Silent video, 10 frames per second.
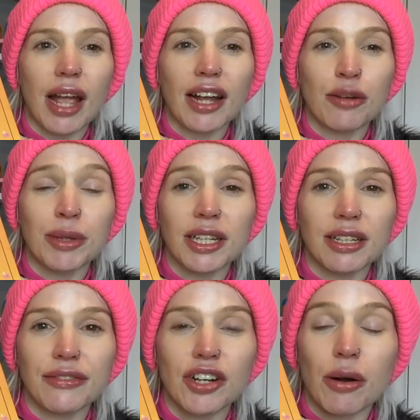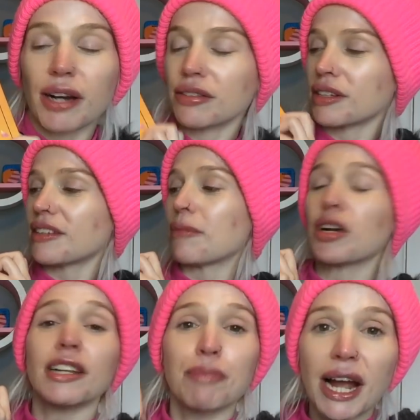I completely forgot what I was going to say,
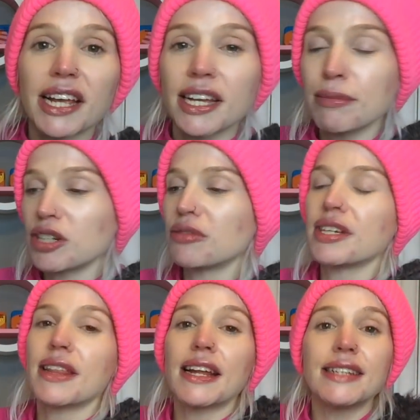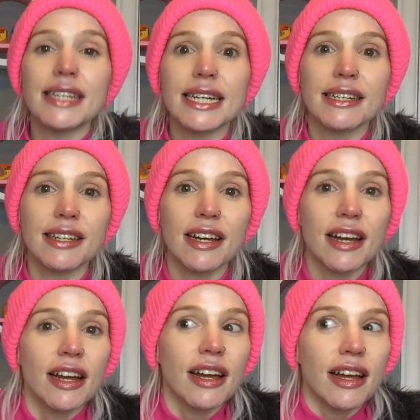but it's by Qing Beauty. They did
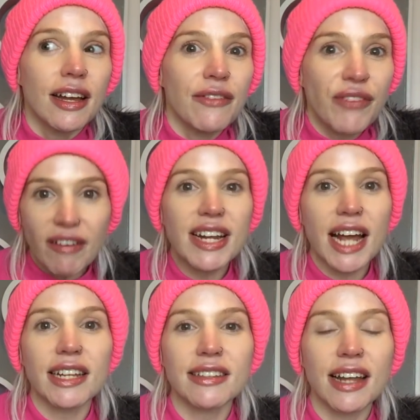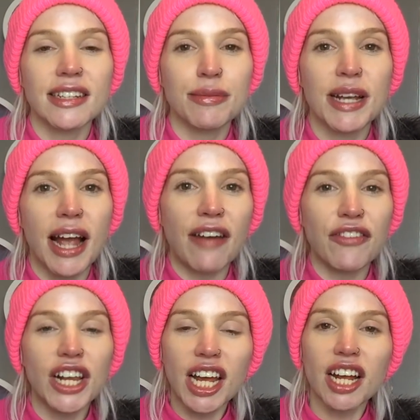very kindly send it to me. I
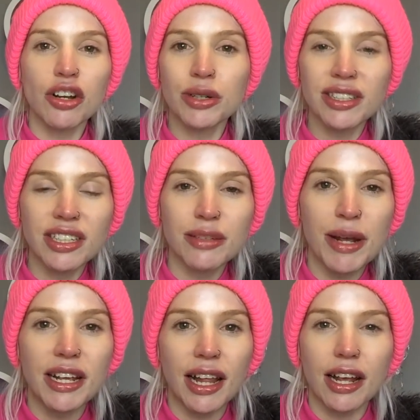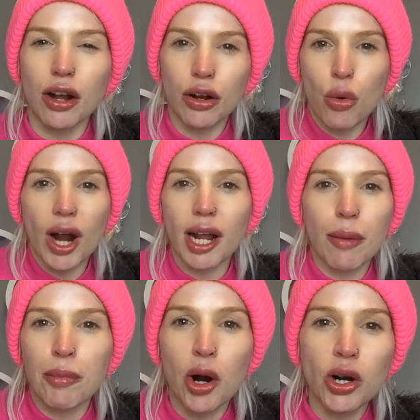feel like I always need to make like quite
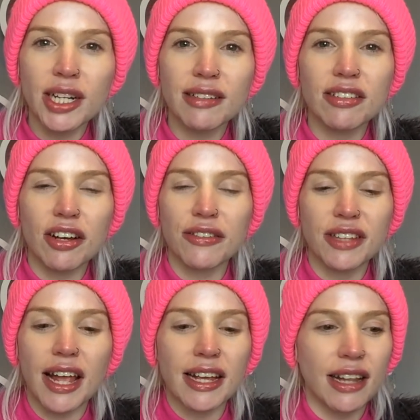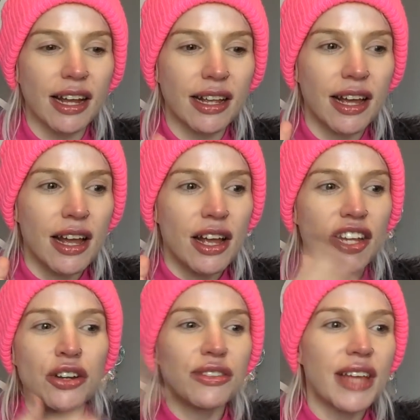a point of saying, like,
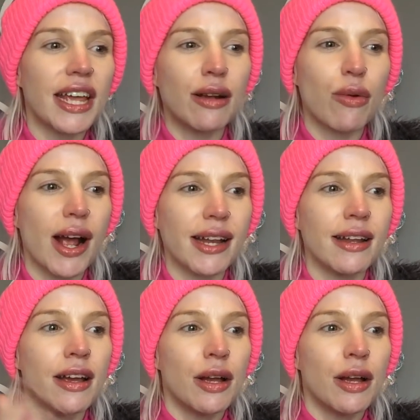you know, saying when